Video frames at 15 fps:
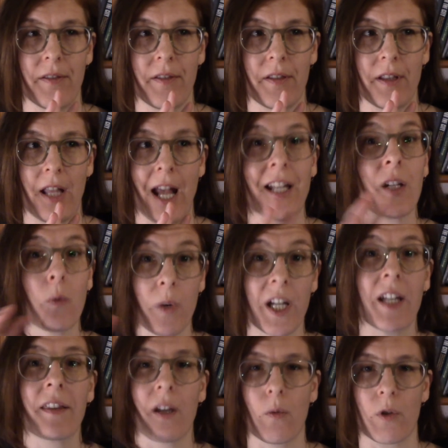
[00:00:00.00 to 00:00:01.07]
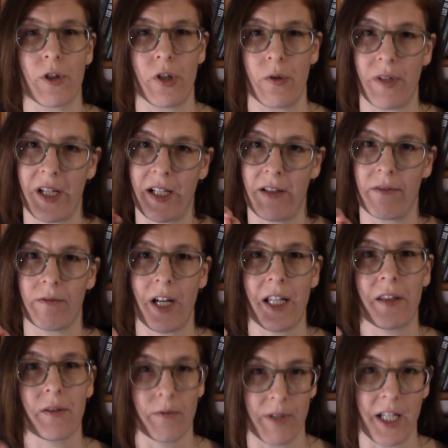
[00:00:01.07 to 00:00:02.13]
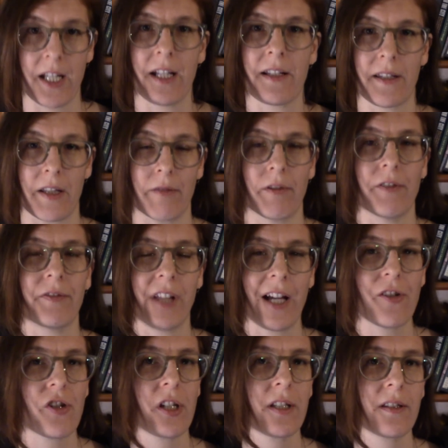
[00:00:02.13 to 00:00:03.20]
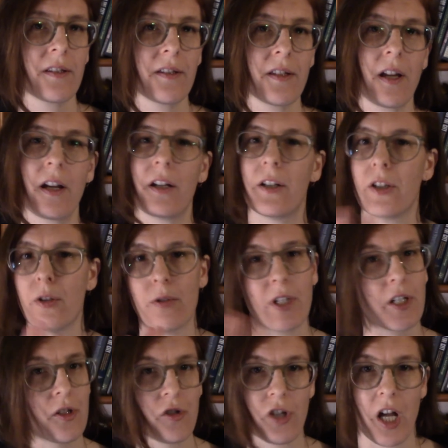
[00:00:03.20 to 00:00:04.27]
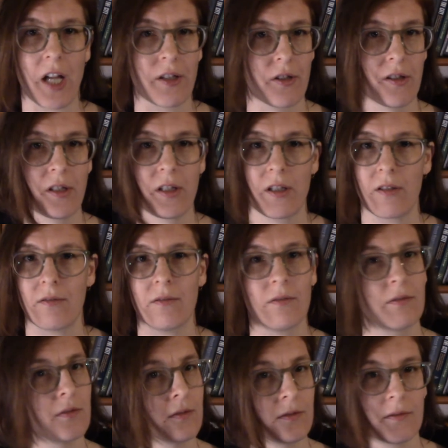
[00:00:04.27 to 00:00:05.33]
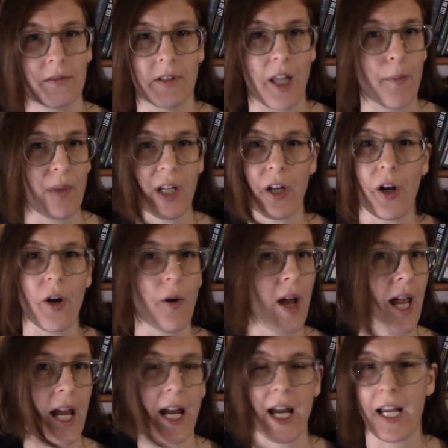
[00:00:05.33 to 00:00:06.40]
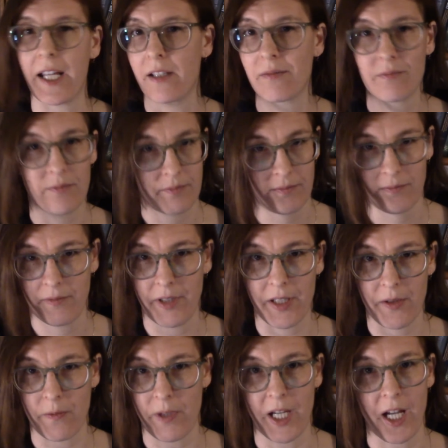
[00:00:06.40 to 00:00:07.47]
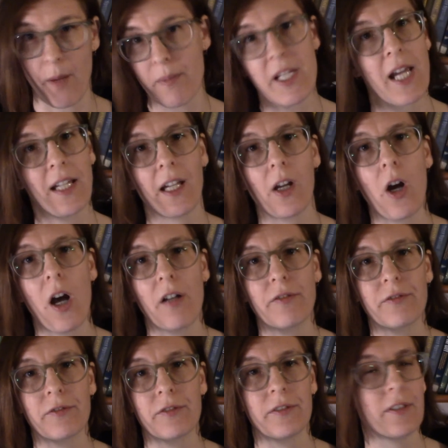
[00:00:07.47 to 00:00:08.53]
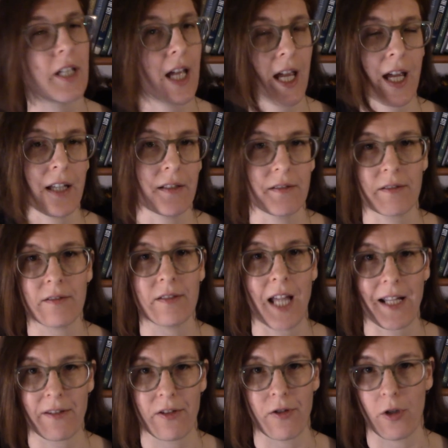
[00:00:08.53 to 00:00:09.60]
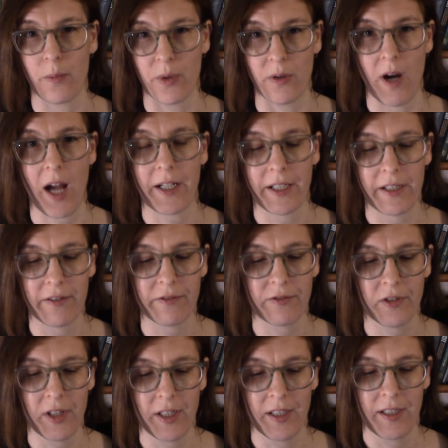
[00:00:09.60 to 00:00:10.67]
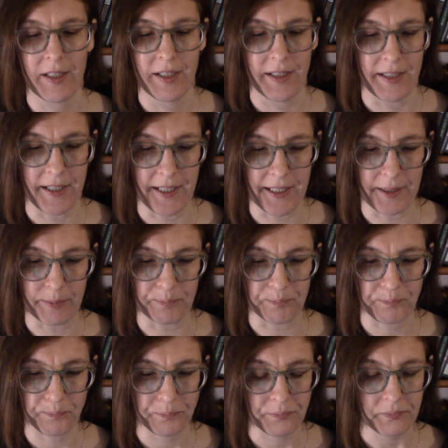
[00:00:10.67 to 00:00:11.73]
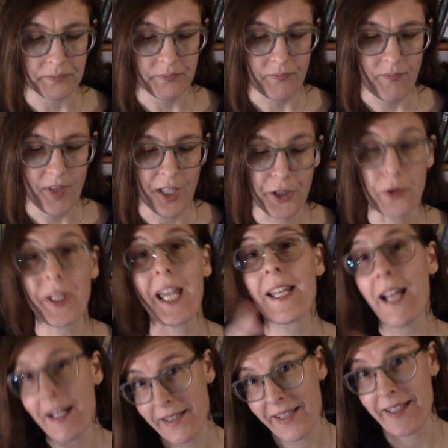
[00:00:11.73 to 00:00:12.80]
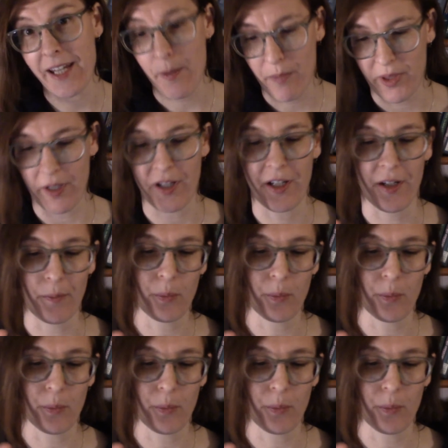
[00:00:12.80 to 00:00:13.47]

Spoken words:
any week that we're doing, right, the readings and the reflections, you can just let me know, hey, this week I'm taking off, and that's your prerogative. You cannot skip the